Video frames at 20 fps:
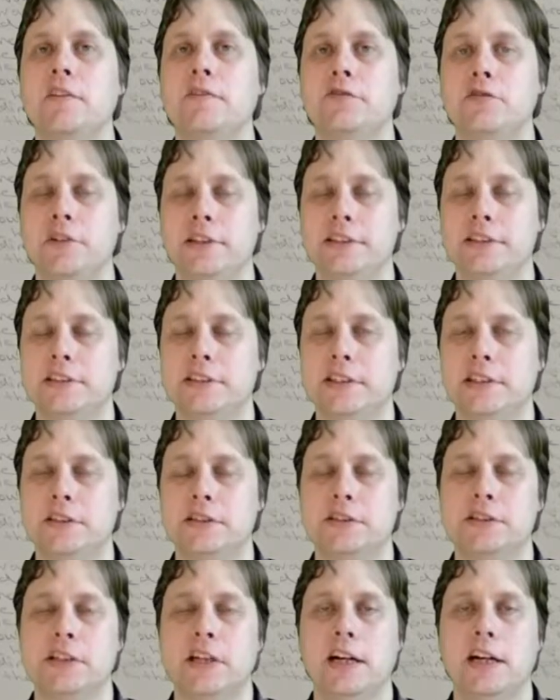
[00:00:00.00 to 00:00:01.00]
For
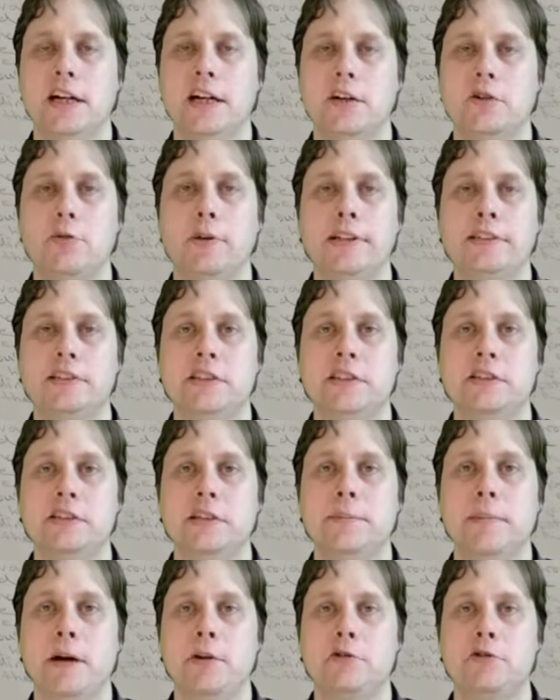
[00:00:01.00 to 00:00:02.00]
instance, questions
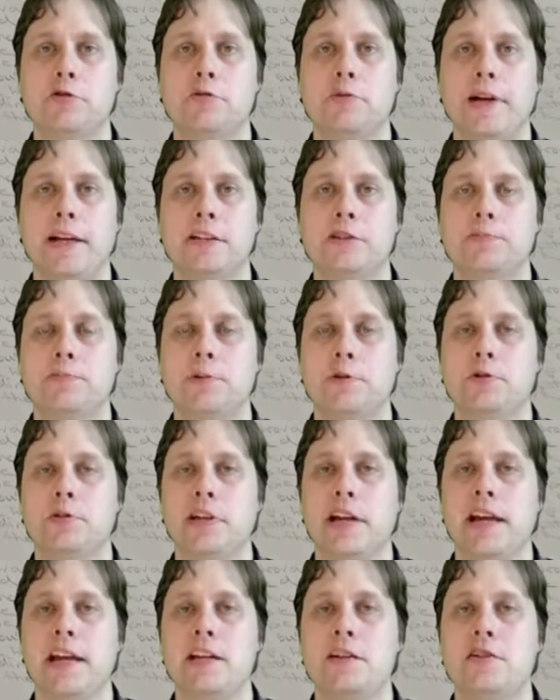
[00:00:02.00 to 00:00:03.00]
about
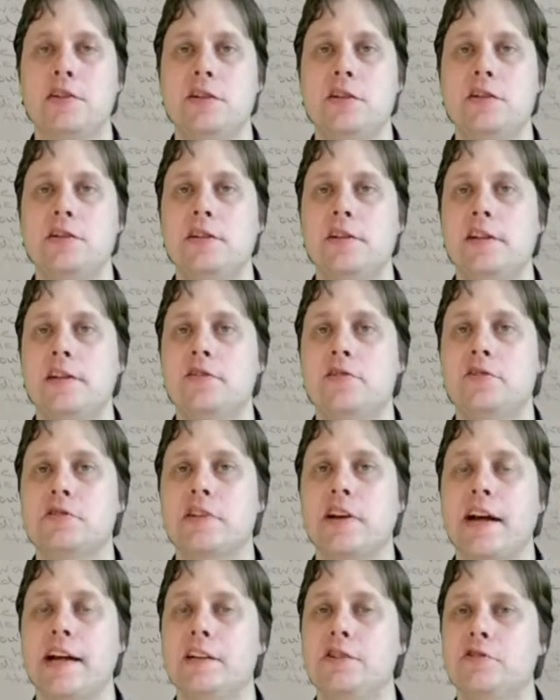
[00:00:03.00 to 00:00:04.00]
transportation to their
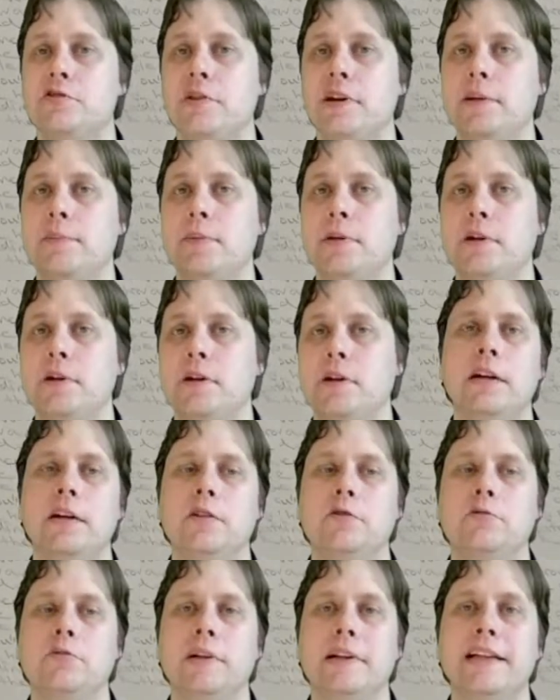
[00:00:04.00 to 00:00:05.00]
skyscraper,
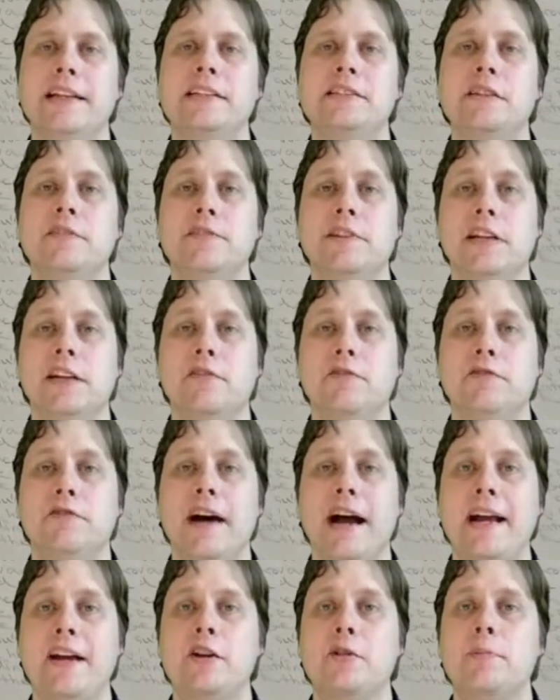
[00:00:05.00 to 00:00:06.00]
relation of the
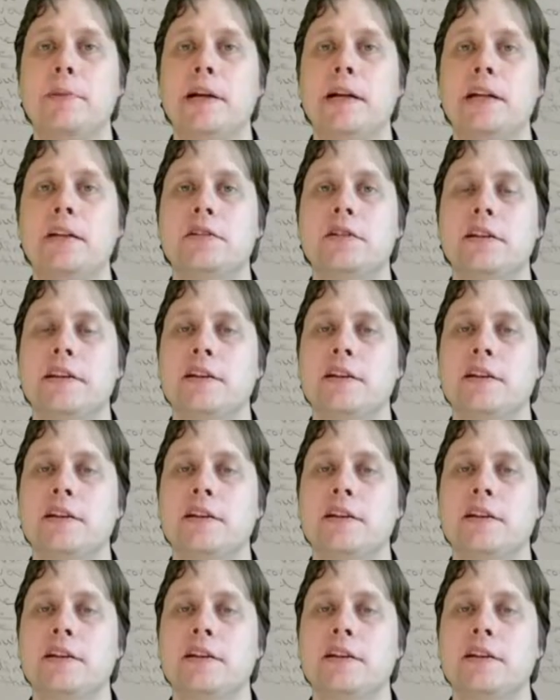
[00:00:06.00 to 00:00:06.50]
environment to